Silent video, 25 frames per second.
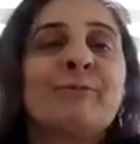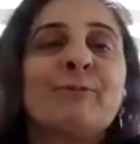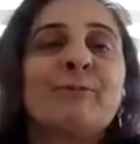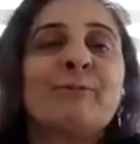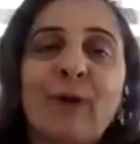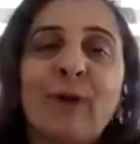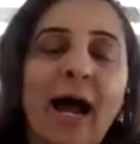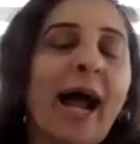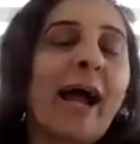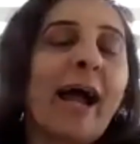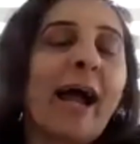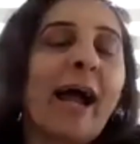
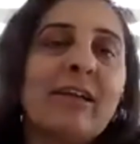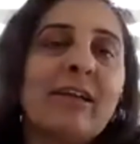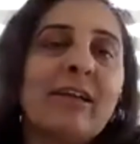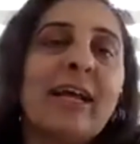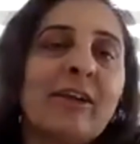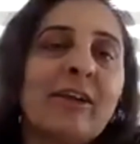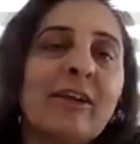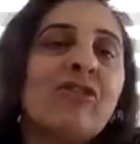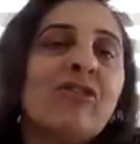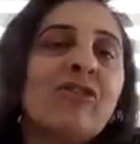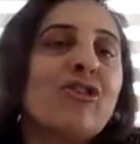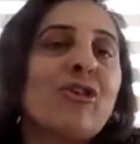I will
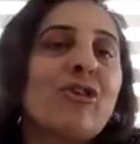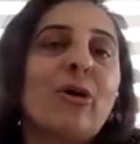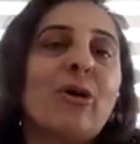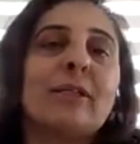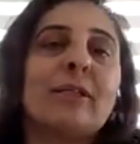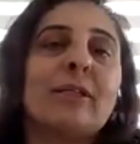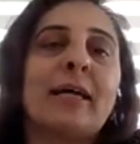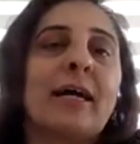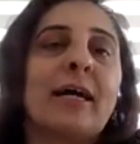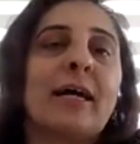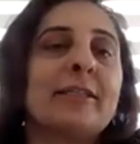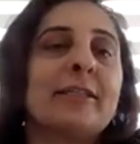ensure
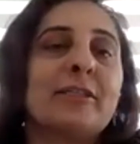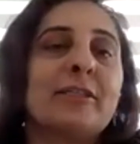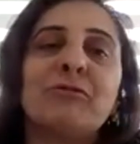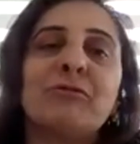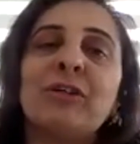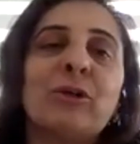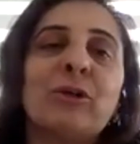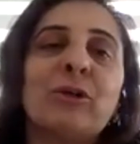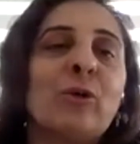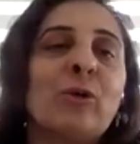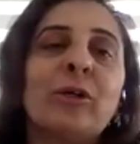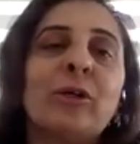that
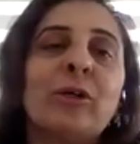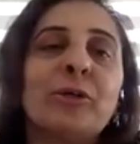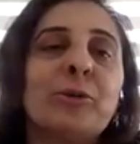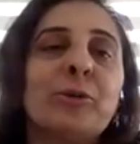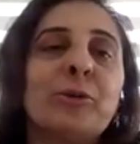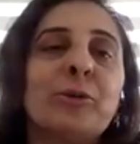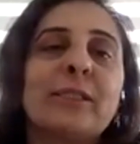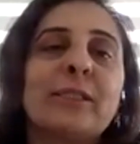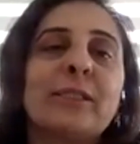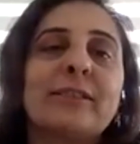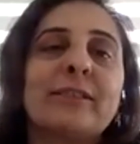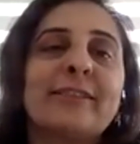we don't
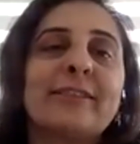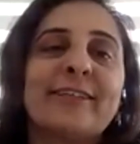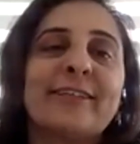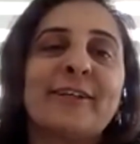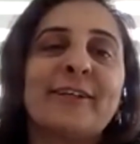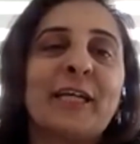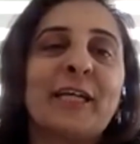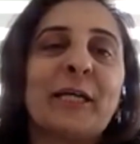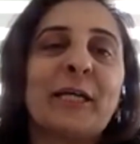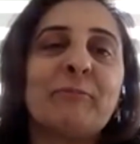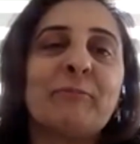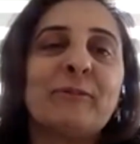use our
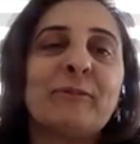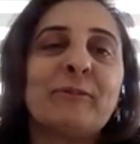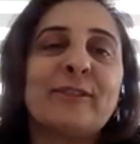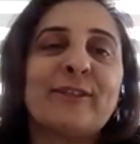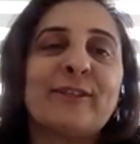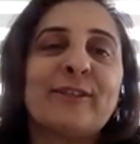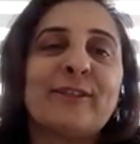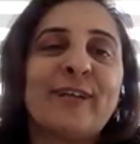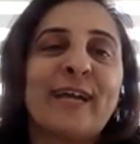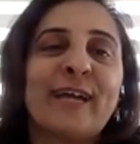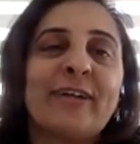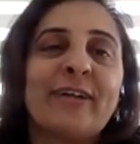surnames.
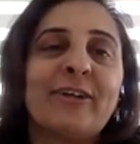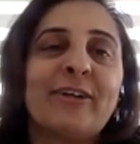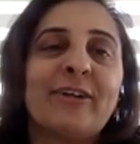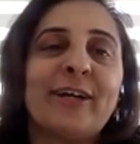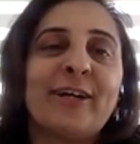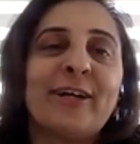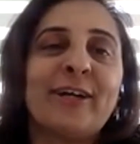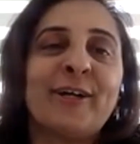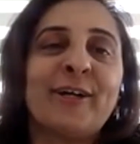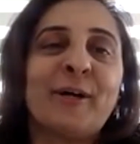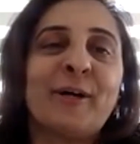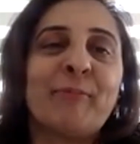The
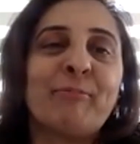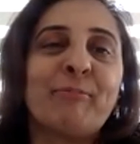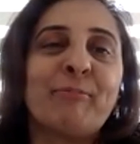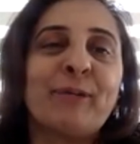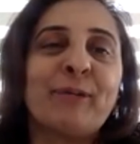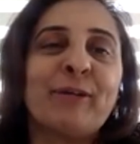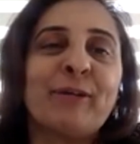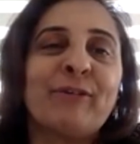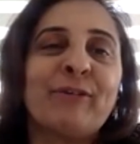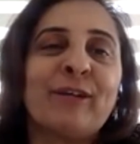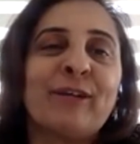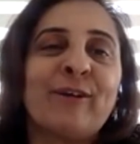entire
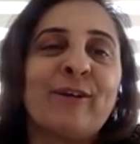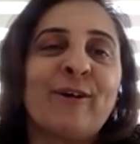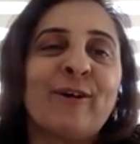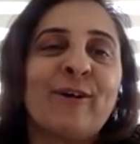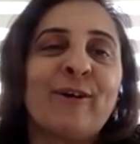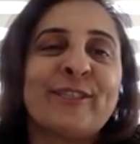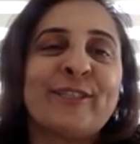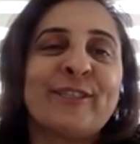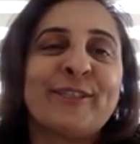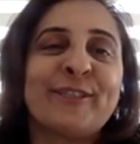company will not.